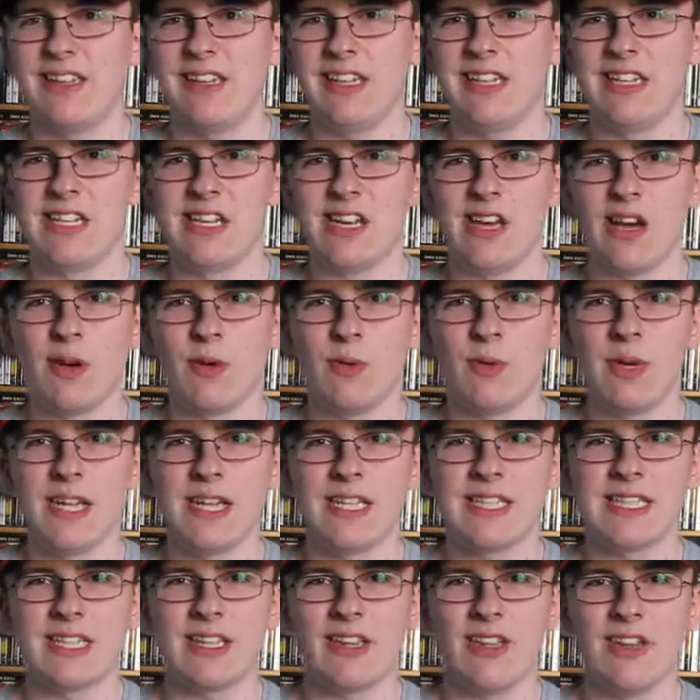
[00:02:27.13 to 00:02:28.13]
You know,
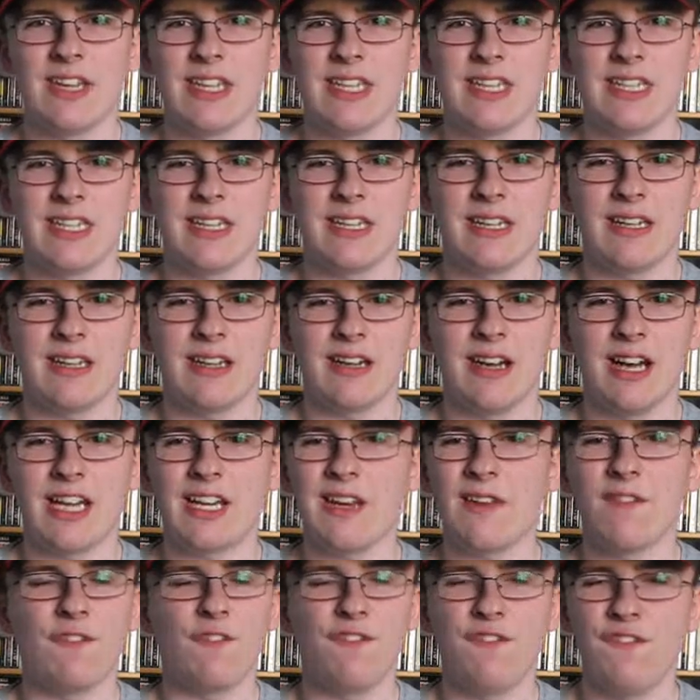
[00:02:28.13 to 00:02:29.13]
it's like, I
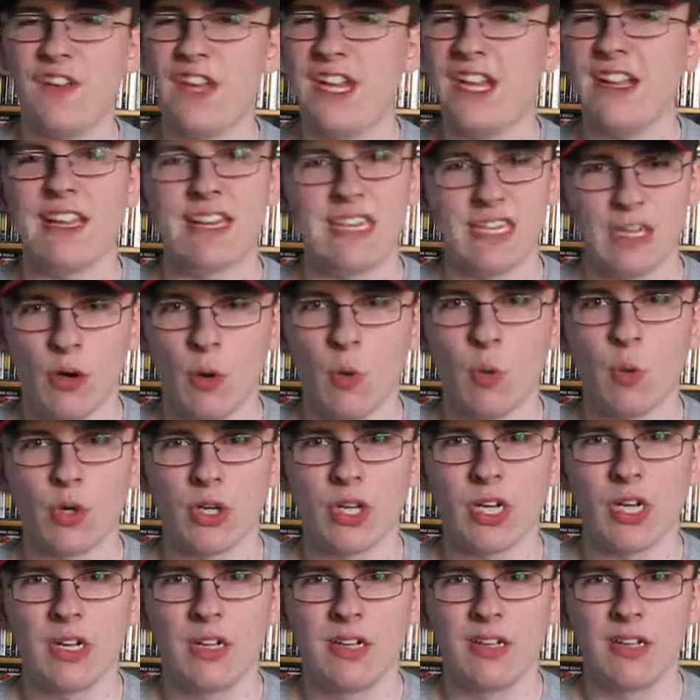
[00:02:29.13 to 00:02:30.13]
don't feel any
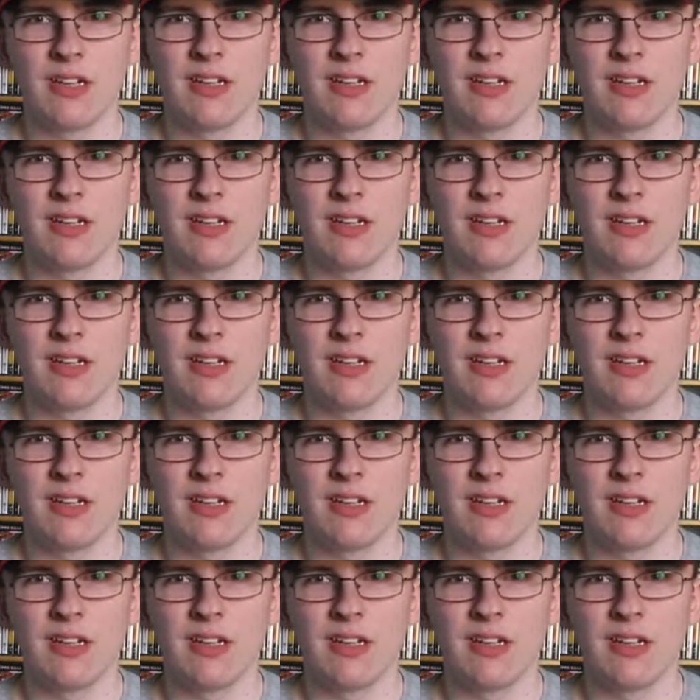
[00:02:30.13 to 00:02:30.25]
older.